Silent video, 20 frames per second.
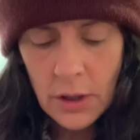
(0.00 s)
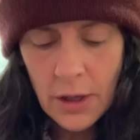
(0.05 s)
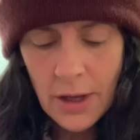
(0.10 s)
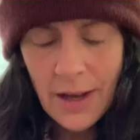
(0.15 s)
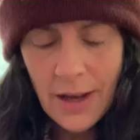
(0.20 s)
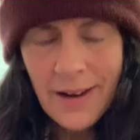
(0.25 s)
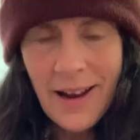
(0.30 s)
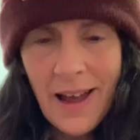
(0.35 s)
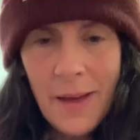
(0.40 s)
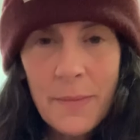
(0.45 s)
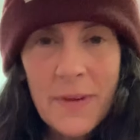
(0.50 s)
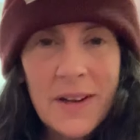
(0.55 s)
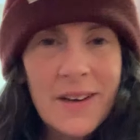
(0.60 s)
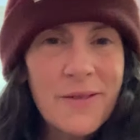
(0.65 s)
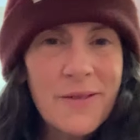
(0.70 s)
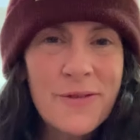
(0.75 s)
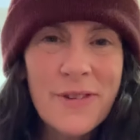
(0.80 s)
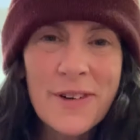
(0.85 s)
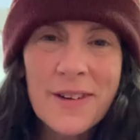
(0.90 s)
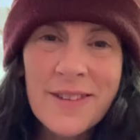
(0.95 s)
And I'd been
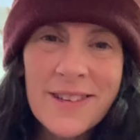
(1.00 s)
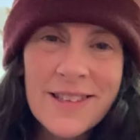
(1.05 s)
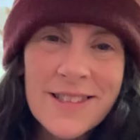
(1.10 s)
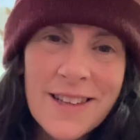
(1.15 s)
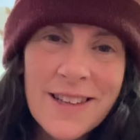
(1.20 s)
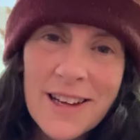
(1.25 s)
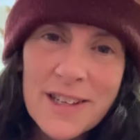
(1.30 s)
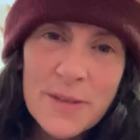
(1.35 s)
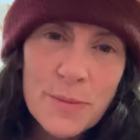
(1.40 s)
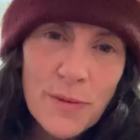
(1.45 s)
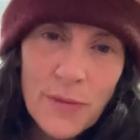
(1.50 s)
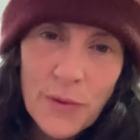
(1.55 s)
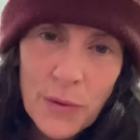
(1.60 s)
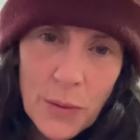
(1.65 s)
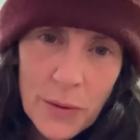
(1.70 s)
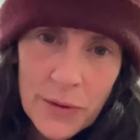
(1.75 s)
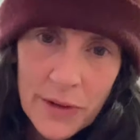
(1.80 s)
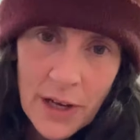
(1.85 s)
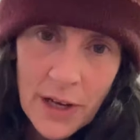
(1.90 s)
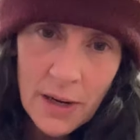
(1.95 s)
in front of these guys before
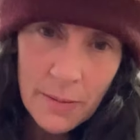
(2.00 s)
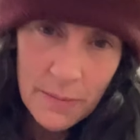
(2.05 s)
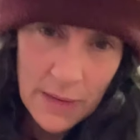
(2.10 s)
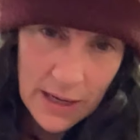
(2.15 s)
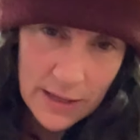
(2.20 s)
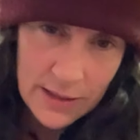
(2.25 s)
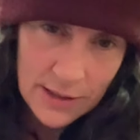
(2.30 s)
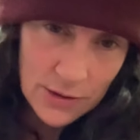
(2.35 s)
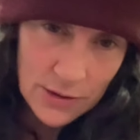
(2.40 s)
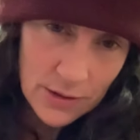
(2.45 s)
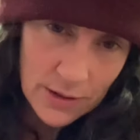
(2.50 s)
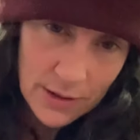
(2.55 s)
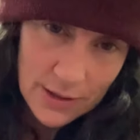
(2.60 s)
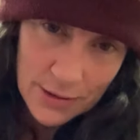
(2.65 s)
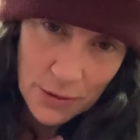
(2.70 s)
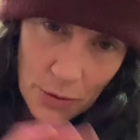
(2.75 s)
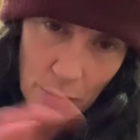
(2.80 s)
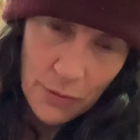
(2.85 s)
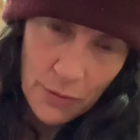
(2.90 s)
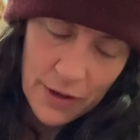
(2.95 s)
without a mask during this
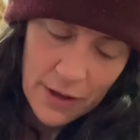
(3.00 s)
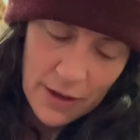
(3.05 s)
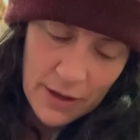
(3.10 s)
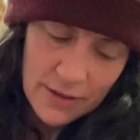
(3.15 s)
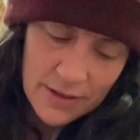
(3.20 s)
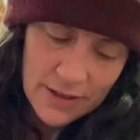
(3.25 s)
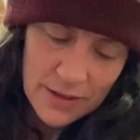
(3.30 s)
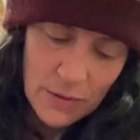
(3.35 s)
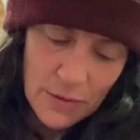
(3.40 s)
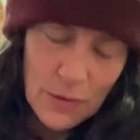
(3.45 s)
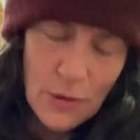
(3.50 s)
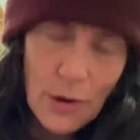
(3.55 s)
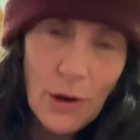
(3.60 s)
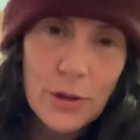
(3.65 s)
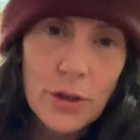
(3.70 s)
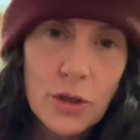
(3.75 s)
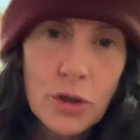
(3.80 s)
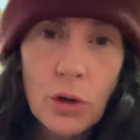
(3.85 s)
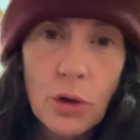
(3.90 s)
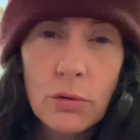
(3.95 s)
whole thing. So they were all
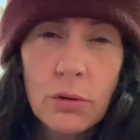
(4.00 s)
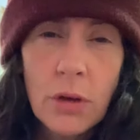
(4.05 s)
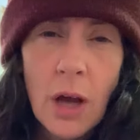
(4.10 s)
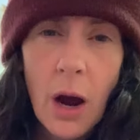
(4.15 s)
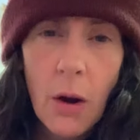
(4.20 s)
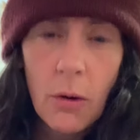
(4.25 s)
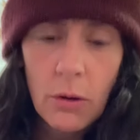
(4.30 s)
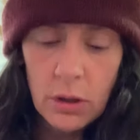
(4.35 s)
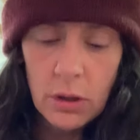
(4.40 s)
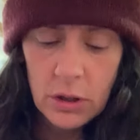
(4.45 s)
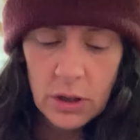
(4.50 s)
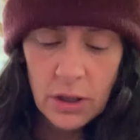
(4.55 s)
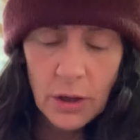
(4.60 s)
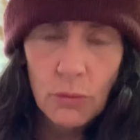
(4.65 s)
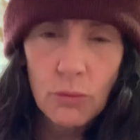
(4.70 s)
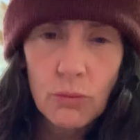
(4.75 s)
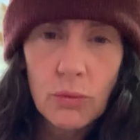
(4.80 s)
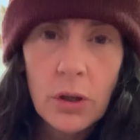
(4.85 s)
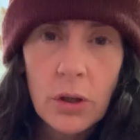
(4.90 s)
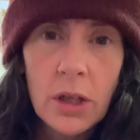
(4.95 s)
just like, no, we're gonna get
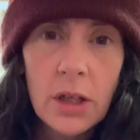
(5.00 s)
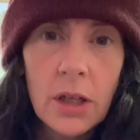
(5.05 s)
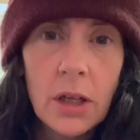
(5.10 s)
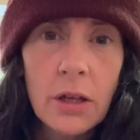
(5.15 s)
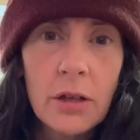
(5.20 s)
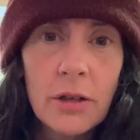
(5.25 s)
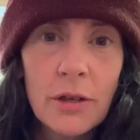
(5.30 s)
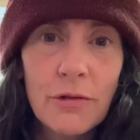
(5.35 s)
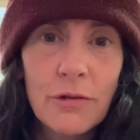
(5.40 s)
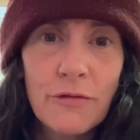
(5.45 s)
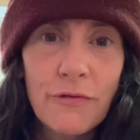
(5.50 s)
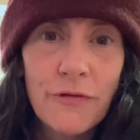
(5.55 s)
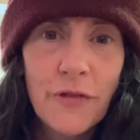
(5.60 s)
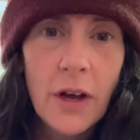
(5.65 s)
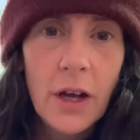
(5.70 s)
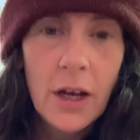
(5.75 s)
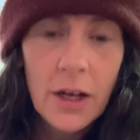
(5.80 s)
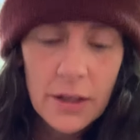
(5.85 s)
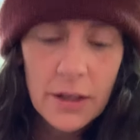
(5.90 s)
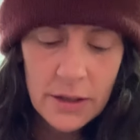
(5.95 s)
really like in your
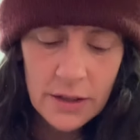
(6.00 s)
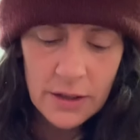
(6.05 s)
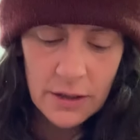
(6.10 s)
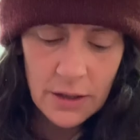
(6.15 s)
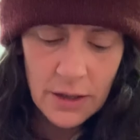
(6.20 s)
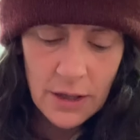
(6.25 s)
face.